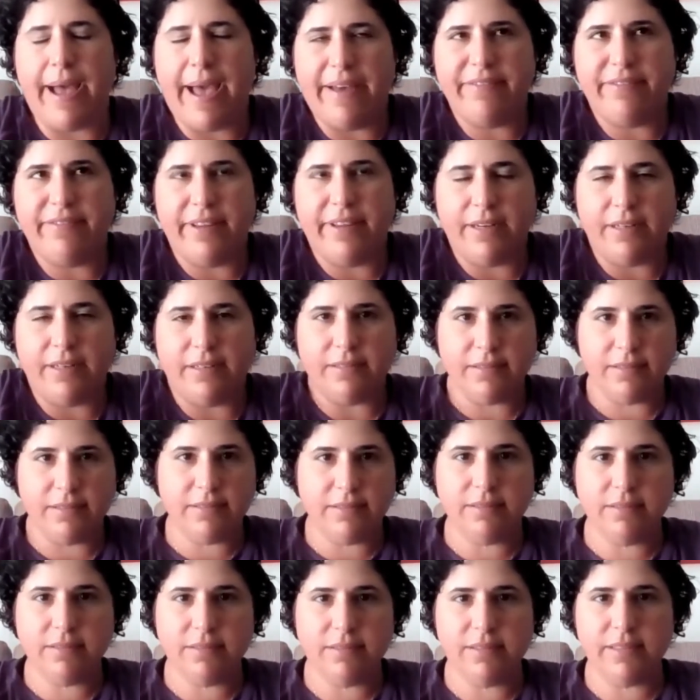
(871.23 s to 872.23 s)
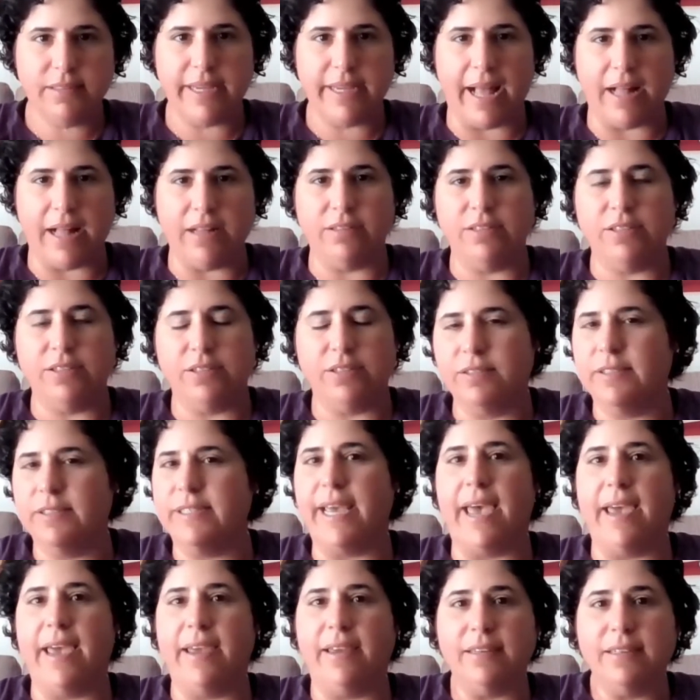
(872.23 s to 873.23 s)
Advent calendar
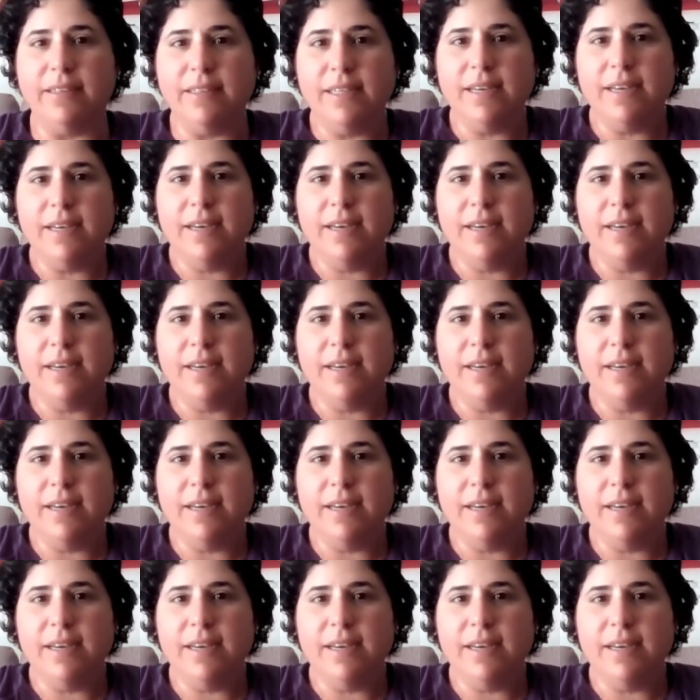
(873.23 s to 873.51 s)
day.